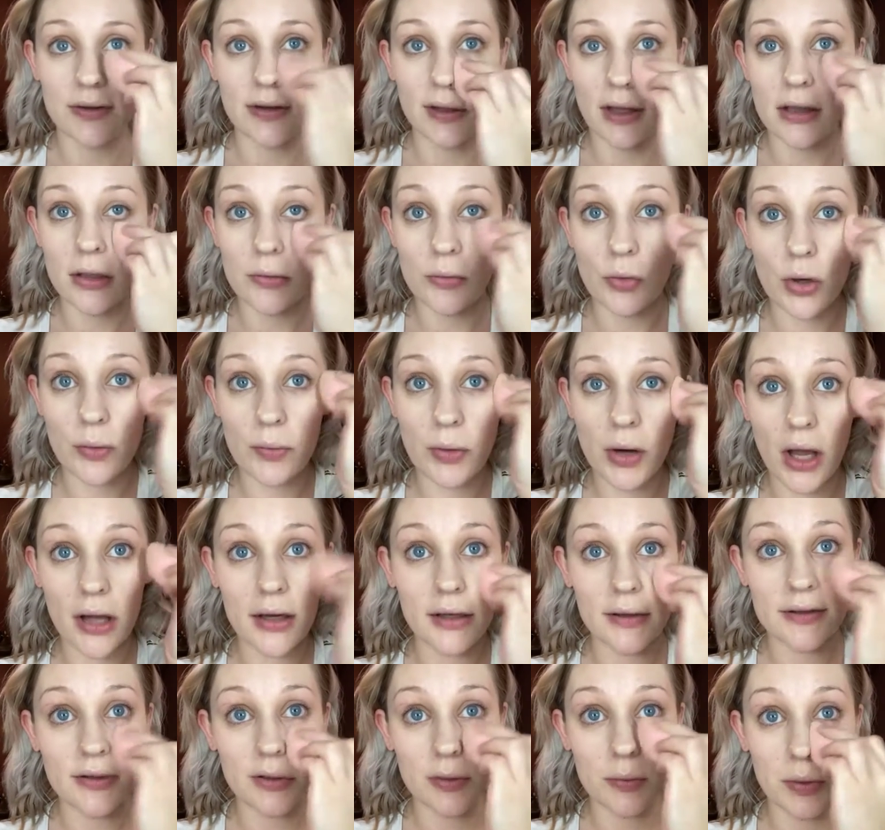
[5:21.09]
And the more
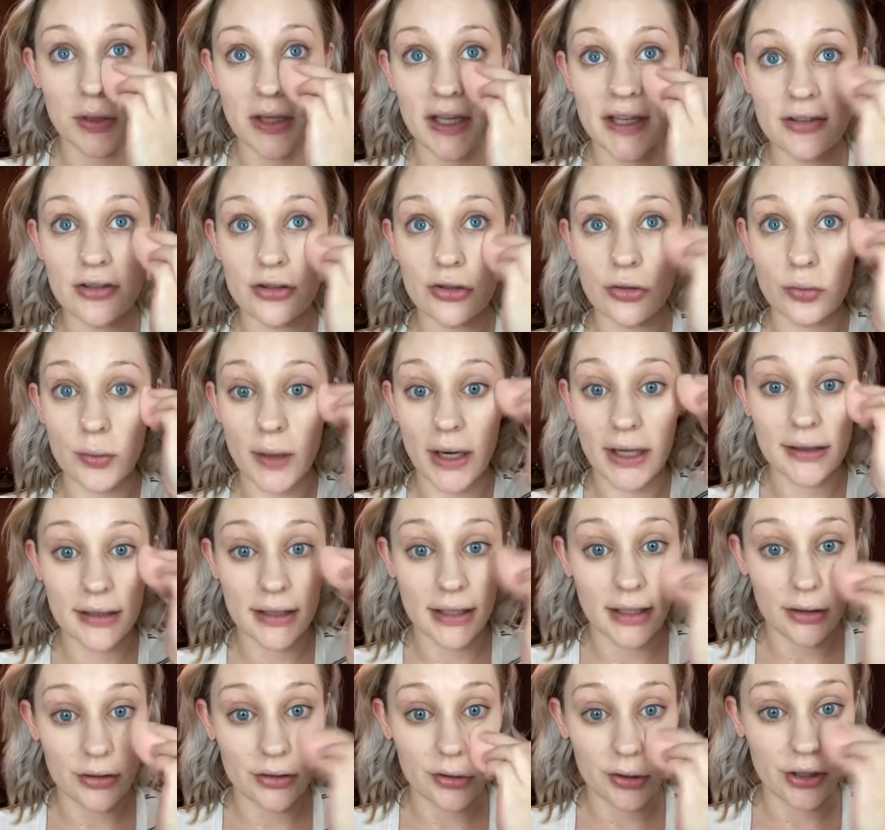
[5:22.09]
product you place directly
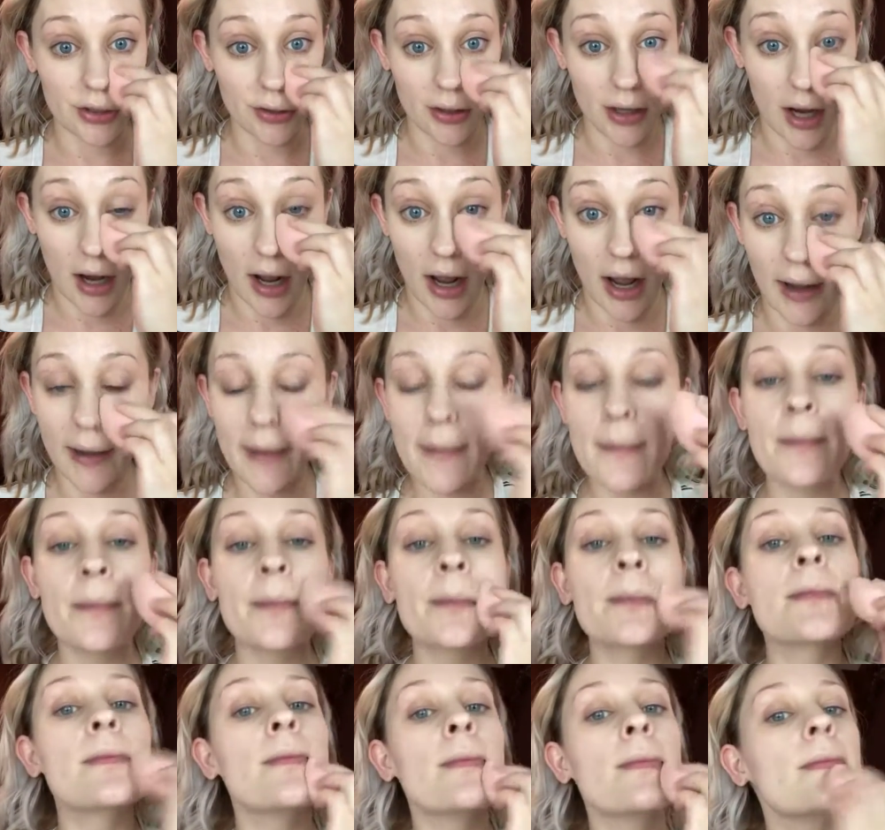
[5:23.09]
under your eye,
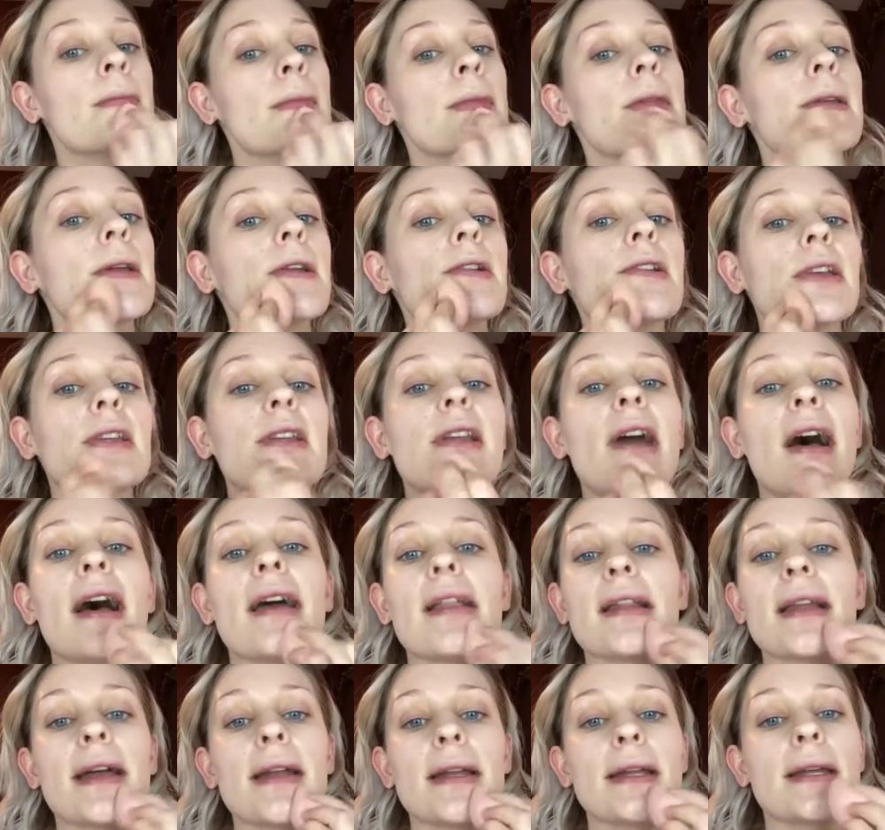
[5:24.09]
you're just
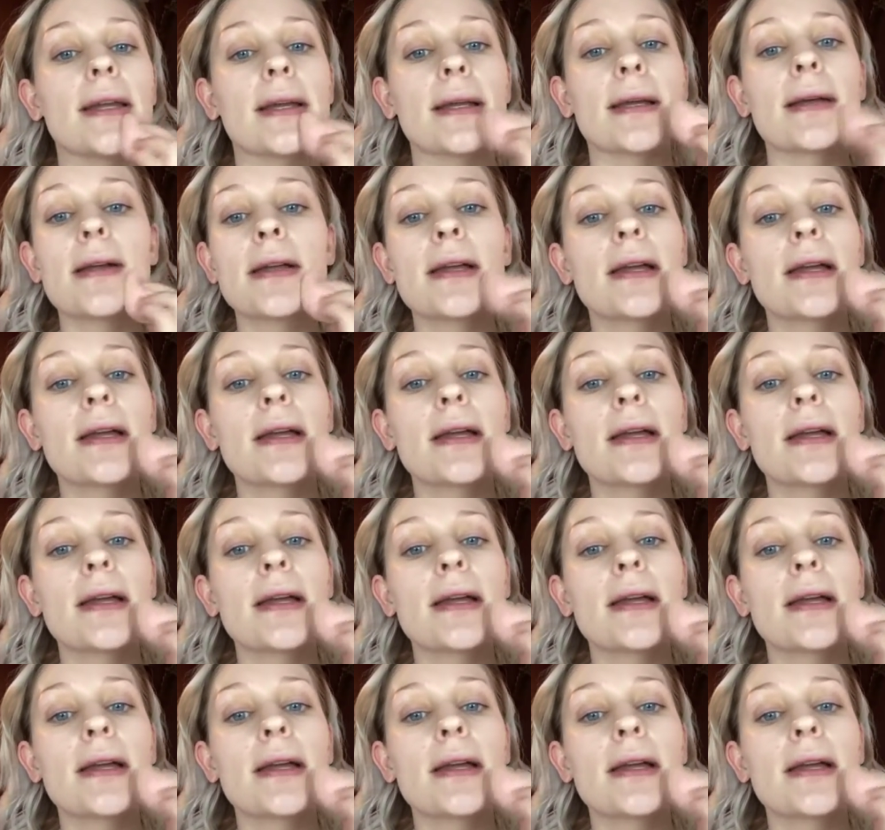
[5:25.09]
highlighting